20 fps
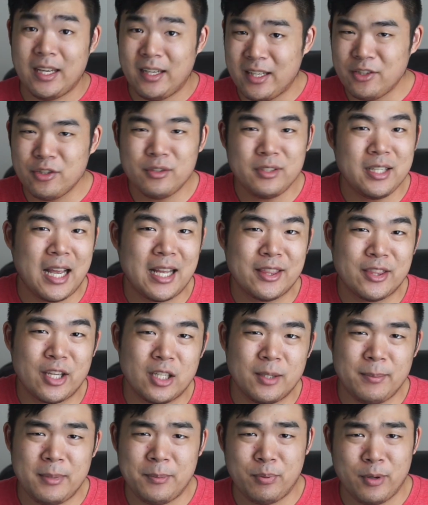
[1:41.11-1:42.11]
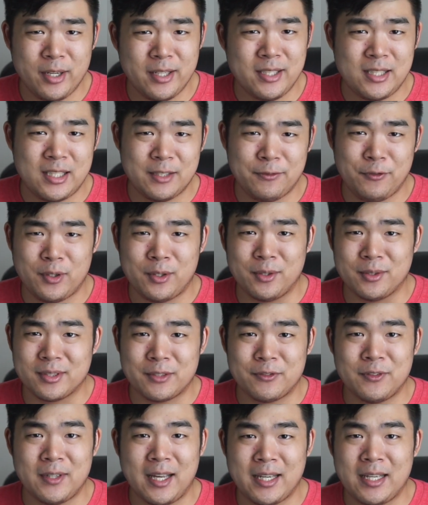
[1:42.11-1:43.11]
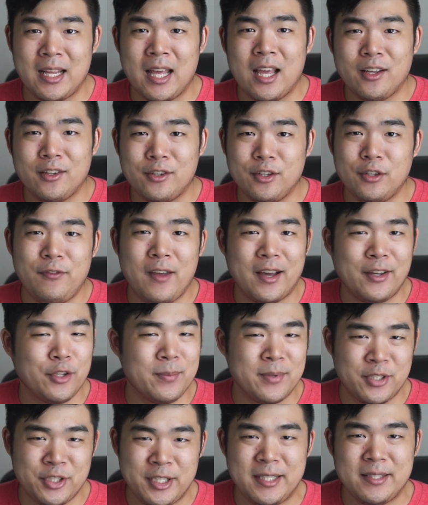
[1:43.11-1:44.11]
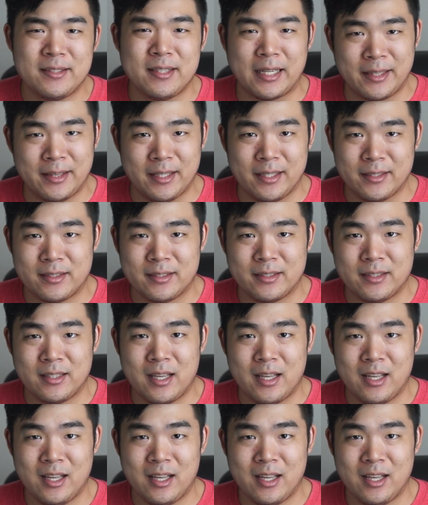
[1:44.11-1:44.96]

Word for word: Initially, I thought it'd be pretty difficult to find good value machines like this.